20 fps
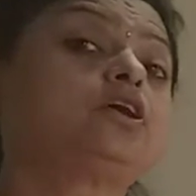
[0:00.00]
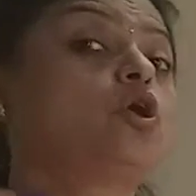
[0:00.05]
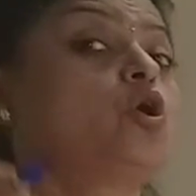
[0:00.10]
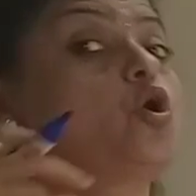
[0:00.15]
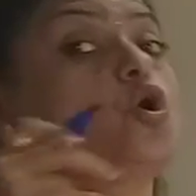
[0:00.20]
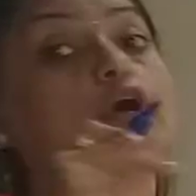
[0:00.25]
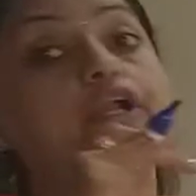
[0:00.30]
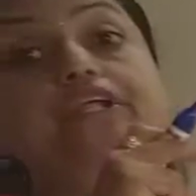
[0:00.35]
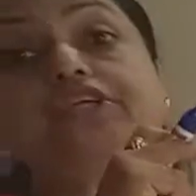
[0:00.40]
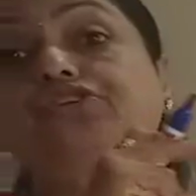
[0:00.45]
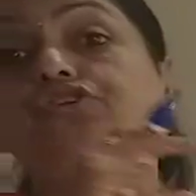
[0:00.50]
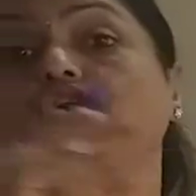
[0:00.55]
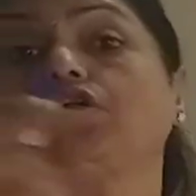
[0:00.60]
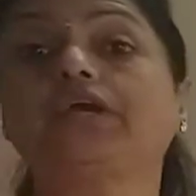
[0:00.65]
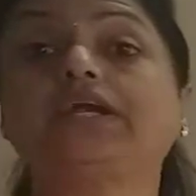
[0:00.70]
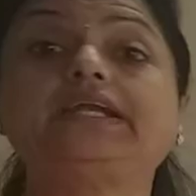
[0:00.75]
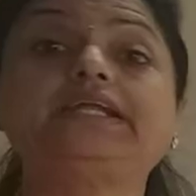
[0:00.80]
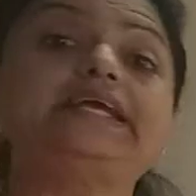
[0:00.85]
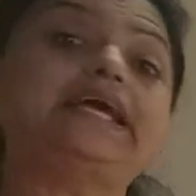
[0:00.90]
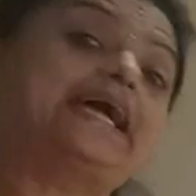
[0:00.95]

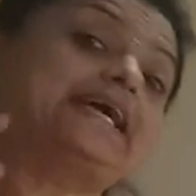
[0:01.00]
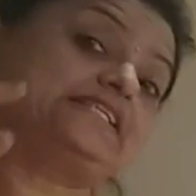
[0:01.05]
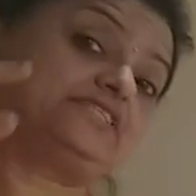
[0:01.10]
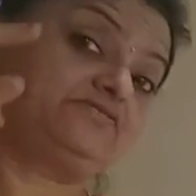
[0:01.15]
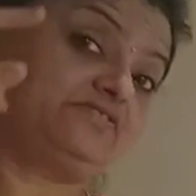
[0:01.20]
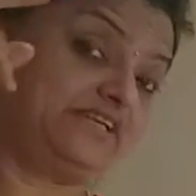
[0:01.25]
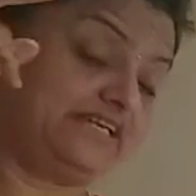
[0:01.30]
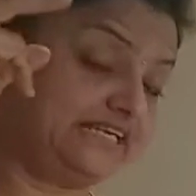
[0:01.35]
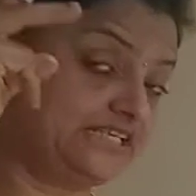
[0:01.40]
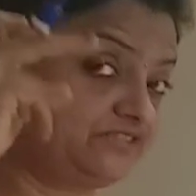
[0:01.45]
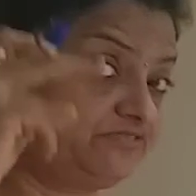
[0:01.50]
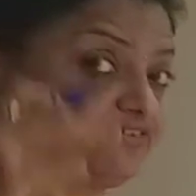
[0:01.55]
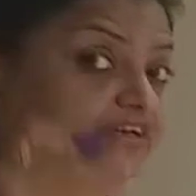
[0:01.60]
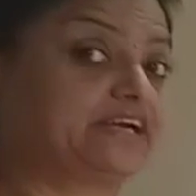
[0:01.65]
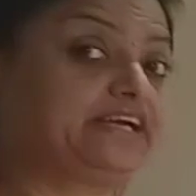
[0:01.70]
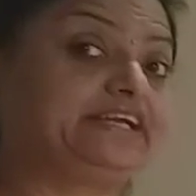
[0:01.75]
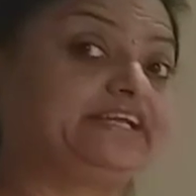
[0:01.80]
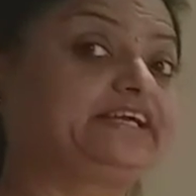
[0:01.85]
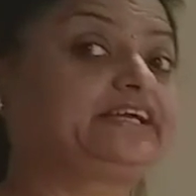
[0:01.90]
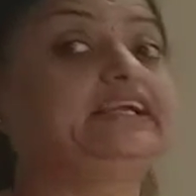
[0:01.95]
horizontally as well as
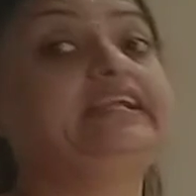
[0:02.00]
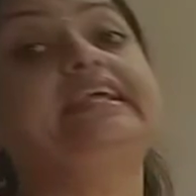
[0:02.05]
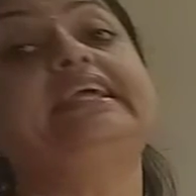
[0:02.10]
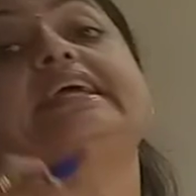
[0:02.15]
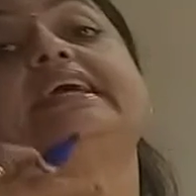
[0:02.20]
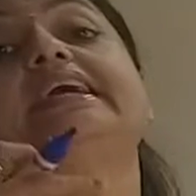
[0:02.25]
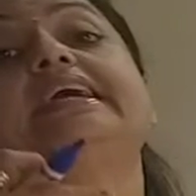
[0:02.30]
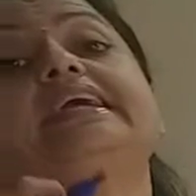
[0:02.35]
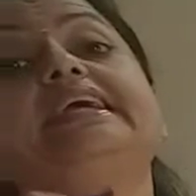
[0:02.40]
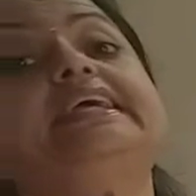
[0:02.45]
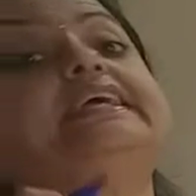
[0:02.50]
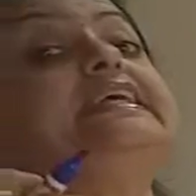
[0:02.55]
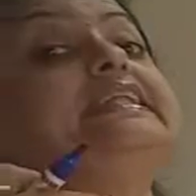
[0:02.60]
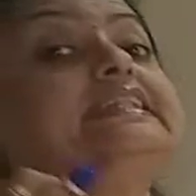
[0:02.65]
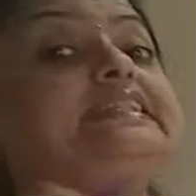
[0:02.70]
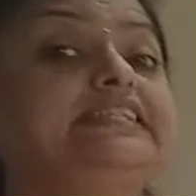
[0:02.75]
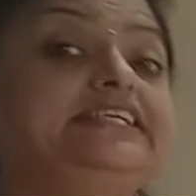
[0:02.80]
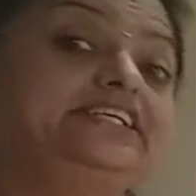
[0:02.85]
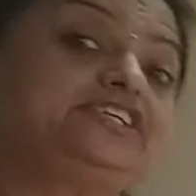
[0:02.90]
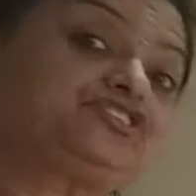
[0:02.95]
vertically
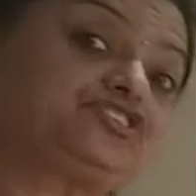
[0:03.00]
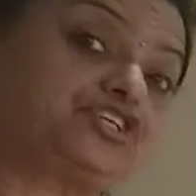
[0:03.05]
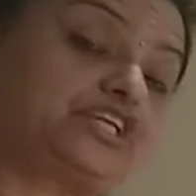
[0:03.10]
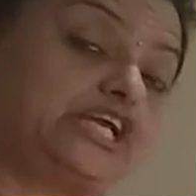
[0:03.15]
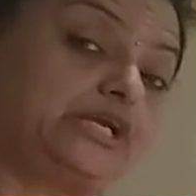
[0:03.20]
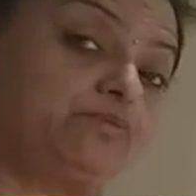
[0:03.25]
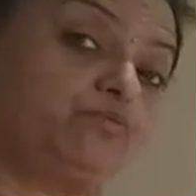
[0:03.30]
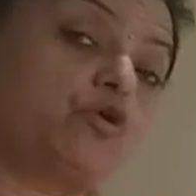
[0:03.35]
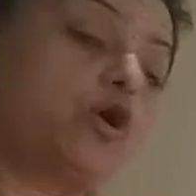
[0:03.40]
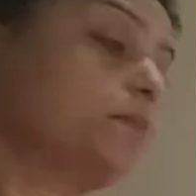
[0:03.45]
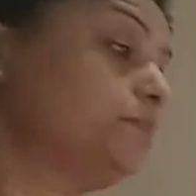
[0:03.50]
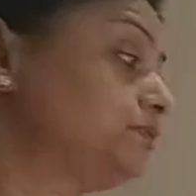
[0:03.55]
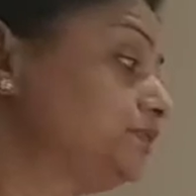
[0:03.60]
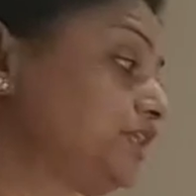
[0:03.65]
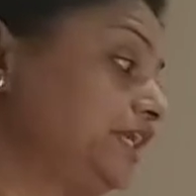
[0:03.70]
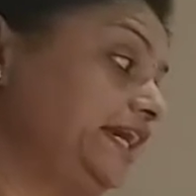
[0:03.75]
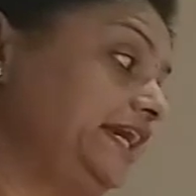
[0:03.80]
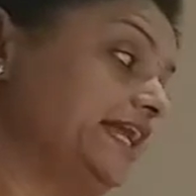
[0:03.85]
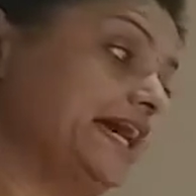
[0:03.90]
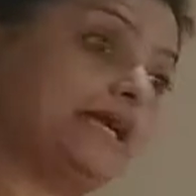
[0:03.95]
in this type of
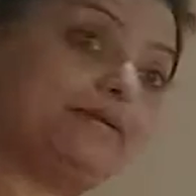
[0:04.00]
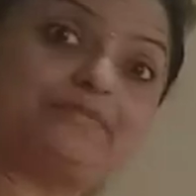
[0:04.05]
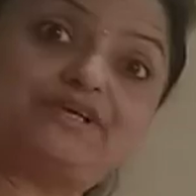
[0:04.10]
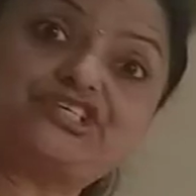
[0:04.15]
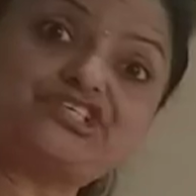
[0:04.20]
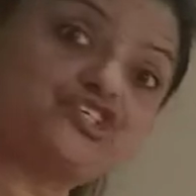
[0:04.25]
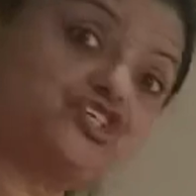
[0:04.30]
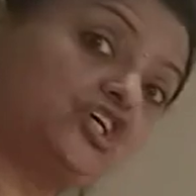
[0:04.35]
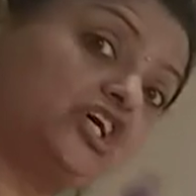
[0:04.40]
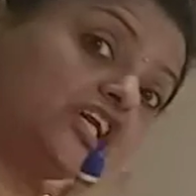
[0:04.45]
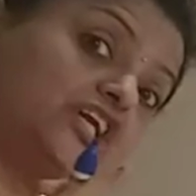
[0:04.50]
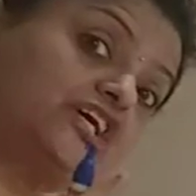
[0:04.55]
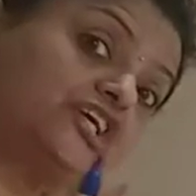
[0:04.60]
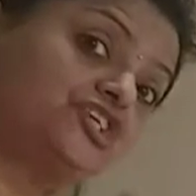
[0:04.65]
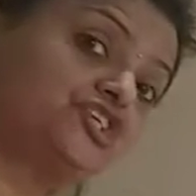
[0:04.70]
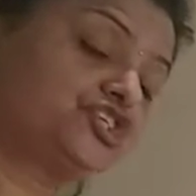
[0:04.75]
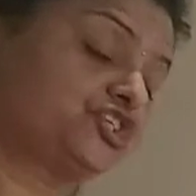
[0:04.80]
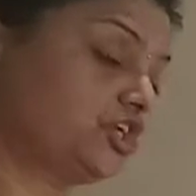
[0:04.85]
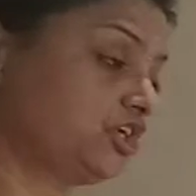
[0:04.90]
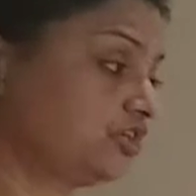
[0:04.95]
three-dimensional
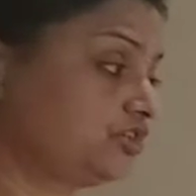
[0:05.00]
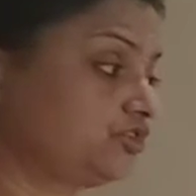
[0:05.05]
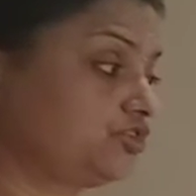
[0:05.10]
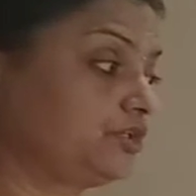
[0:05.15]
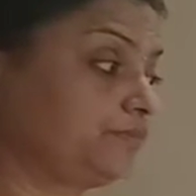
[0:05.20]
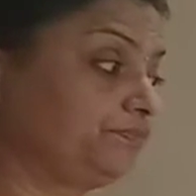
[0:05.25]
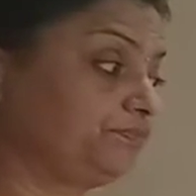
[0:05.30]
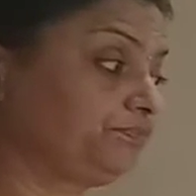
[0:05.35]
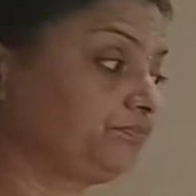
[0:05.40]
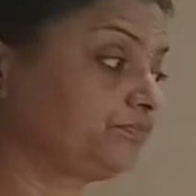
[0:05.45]
structure.